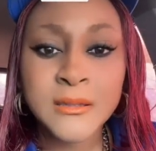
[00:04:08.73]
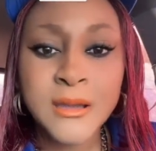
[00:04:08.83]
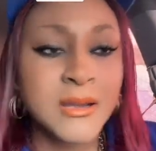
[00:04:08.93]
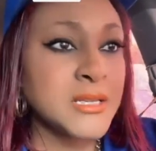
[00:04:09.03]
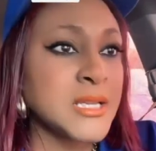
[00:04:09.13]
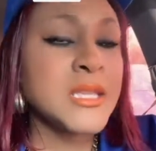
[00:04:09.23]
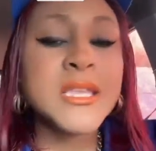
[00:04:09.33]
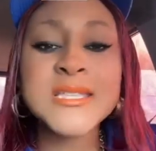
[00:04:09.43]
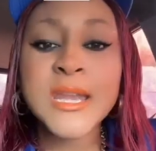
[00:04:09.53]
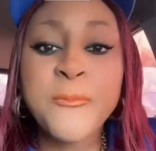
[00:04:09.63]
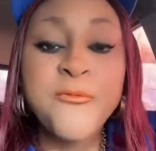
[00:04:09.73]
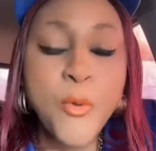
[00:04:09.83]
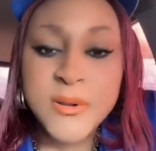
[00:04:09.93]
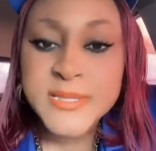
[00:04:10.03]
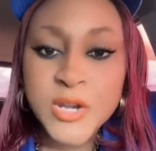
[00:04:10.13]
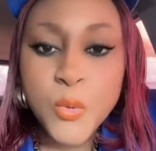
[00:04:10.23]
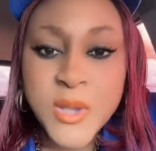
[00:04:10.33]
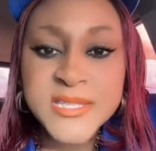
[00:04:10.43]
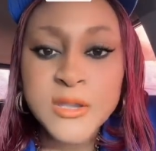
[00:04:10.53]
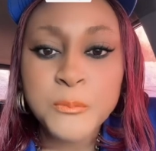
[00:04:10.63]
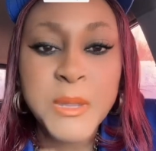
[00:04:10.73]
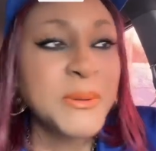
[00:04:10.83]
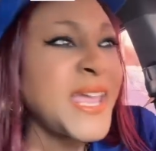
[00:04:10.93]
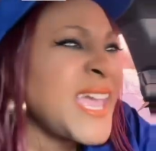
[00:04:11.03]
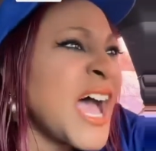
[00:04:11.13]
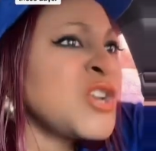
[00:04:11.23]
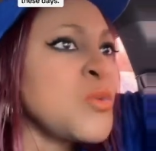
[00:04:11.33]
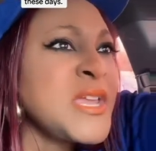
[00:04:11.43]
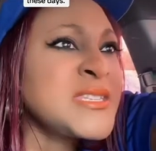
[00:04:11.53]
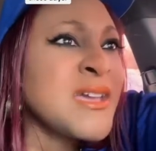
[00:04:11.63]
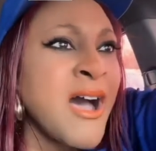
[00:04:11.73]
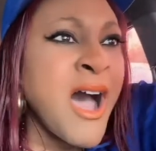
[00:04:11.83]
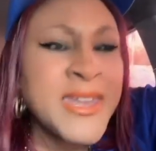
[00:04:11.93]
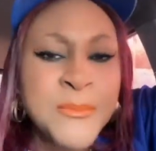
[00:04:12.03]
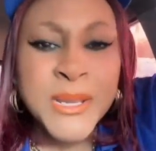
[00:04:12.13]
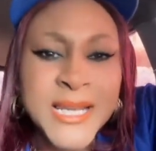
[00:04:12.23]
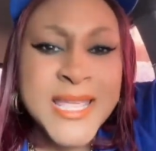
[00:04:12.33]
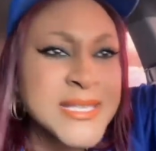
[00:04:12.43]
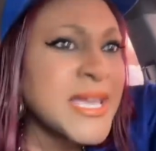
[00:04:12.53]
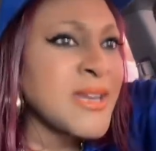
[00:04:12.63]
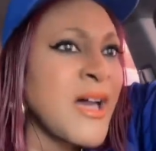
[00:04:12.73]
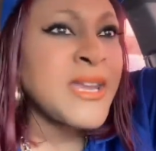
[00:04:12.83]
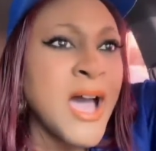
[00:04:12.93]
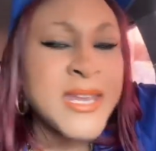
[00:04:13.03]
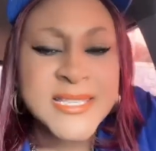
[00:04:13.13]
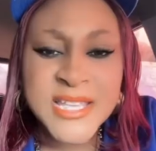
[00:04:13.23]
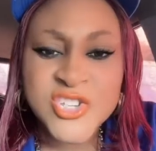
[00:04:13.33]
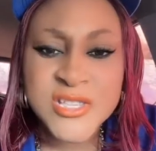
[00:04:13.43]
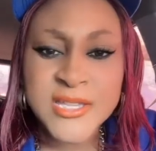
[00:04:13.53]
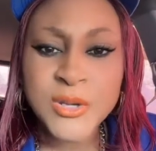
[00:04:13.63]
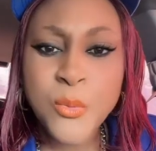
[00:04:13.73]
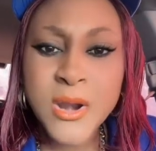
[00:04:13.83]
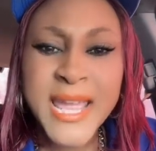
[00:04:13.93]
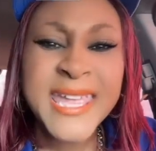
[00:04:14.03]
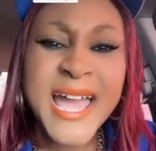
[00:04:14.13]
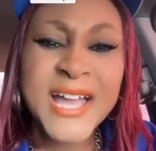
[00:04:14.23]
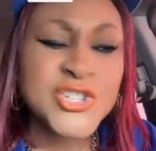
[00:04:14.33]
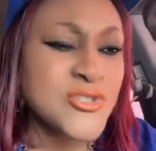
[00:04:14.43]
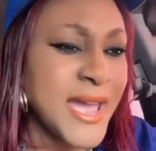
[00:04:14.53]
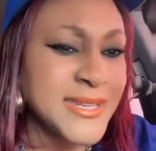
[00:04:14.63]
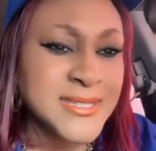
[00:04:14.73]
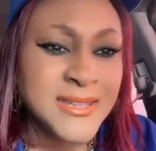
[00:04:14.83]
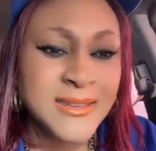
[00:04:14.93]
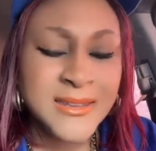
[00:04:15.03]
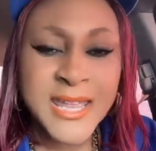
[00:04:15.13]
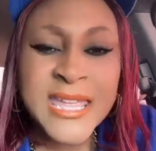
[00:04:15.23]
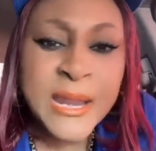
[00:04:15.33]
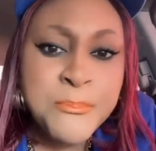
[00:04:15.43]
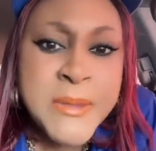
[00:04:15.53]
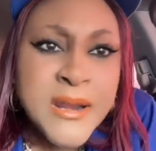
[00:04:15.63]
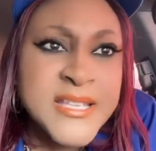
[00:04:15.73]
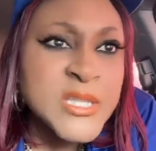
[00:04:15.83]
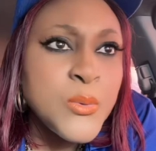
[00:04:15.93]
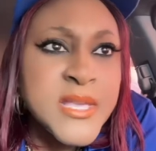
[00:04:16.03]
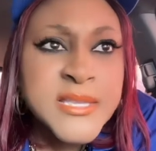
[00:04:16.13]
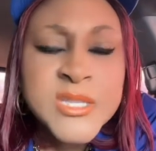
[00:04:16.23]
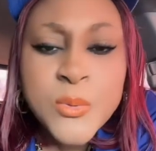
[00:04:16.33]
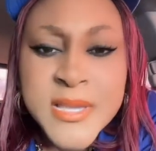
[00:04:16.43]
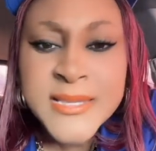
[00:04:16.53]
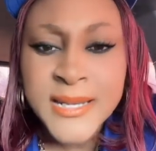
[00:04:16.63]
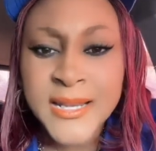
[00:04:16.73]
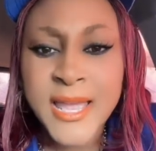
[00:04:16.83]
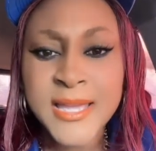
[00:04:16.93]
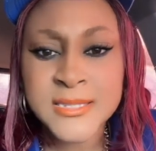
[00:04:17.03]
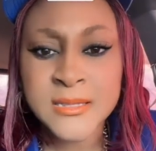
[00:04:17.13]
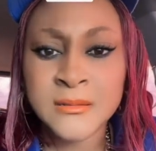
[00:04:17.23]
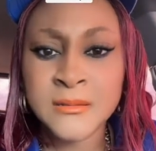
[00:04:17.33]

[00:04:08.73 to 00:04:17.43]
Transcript: A lot of the things that they force on the western people, they can't do it on the Middle East and all the other sections of the world. They can't try it. They can barely squeeze it, look like it.